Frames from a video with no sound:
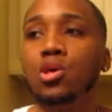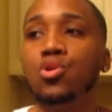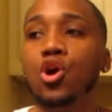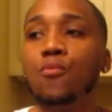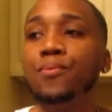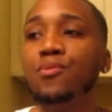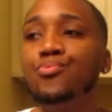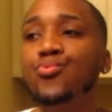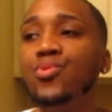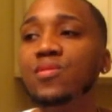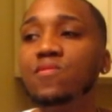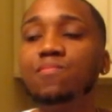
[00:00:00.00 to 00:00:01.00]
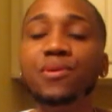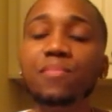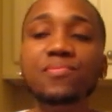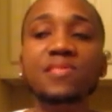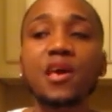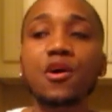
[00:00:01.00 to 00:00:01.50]
you know, people would
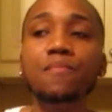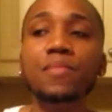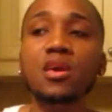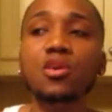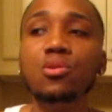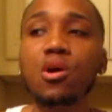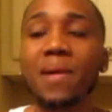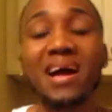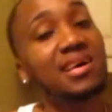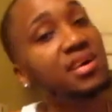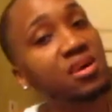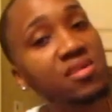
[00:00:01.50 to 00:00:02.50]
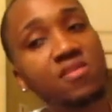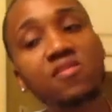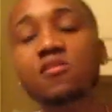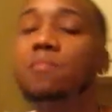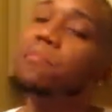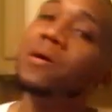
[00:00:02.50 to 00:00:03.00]
people tell me, you know, my
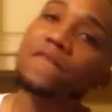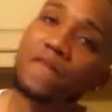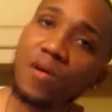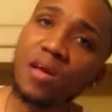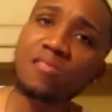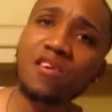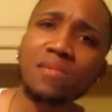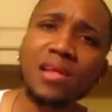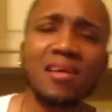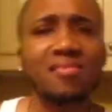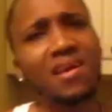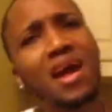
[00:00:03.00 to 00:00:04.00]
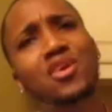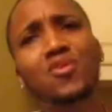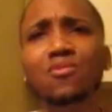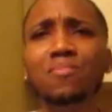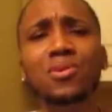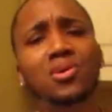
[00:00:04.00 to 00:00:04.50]
cousins, some of my friends, they be like, Scotty,
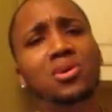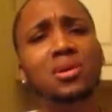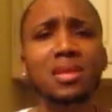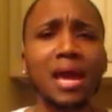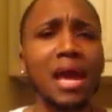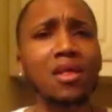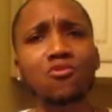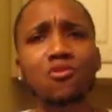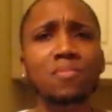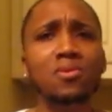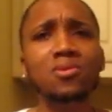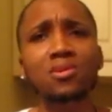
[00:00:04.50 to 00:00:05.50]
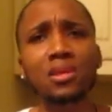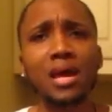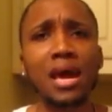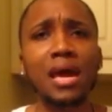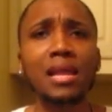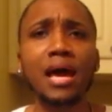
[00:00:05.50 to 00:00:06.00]
you would be a good dad. You would be a good
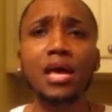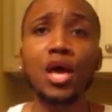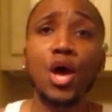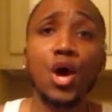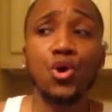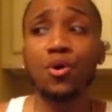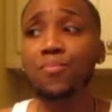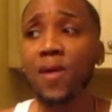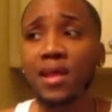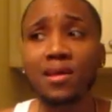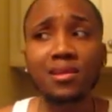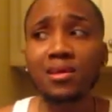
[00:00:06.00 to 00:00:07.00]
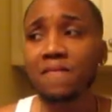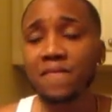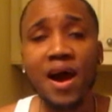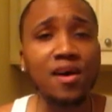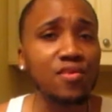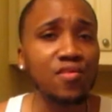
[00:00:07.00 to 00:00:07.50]
dad. Like you're practically a
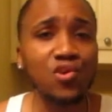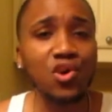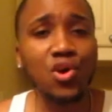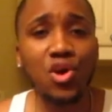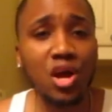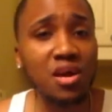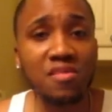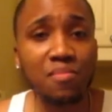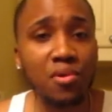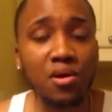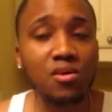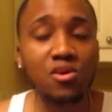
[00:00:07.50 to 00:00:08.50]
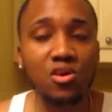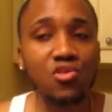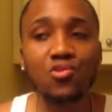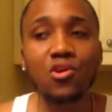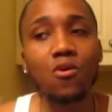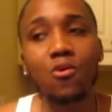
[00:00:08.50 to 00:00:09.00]
father to your youngest brother
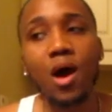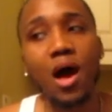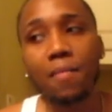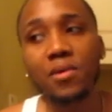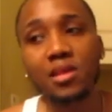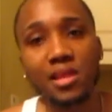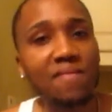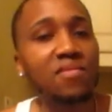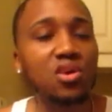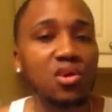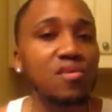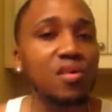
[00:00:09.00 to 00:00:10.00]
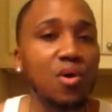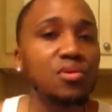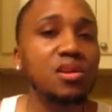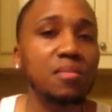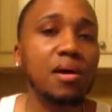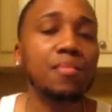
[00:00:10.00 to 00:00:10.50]
because you know I'm 11 years
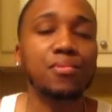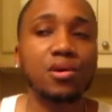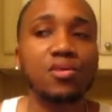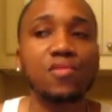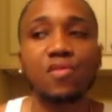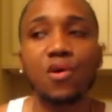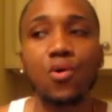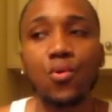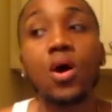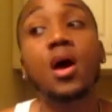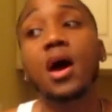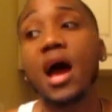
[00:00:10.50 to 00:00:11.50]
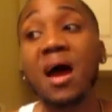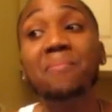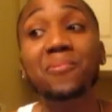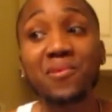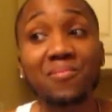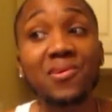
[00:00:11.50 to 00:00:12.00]
older than my brother, so I
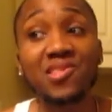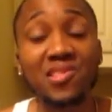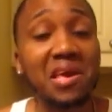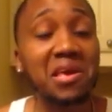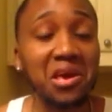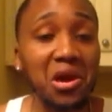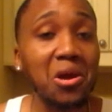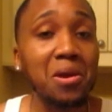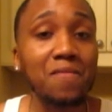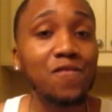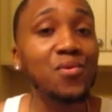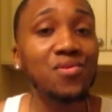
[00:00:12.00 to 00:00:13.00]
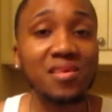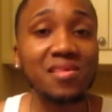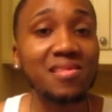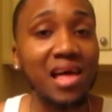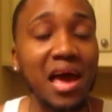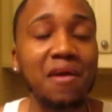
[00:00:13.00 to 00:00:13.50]
pretty much taken care of him for most of
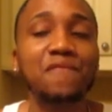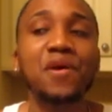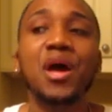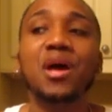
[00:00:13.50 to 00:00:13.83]
his life.